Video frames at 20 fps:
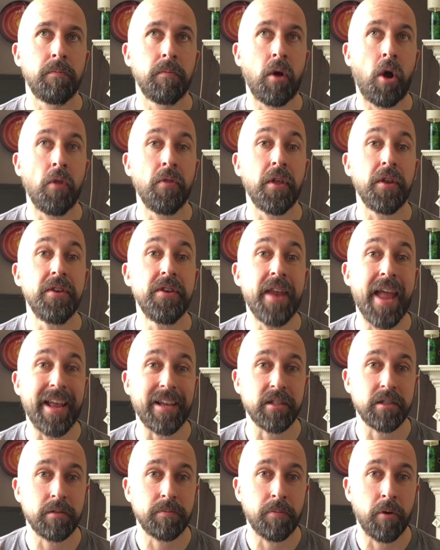on the
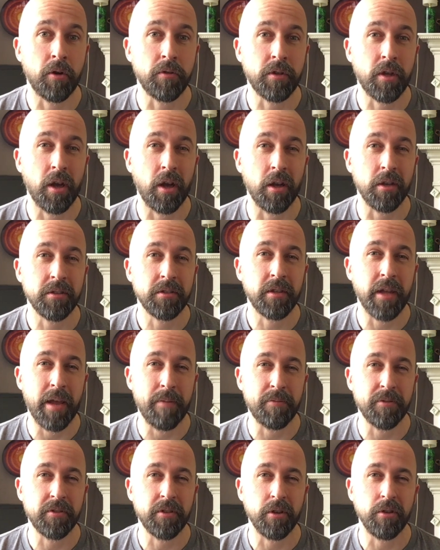next podcast
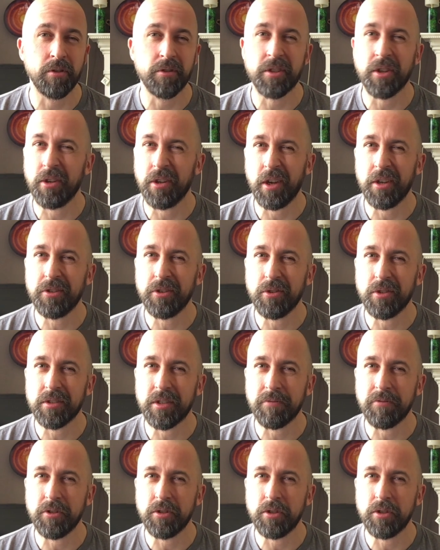episode, so I do this every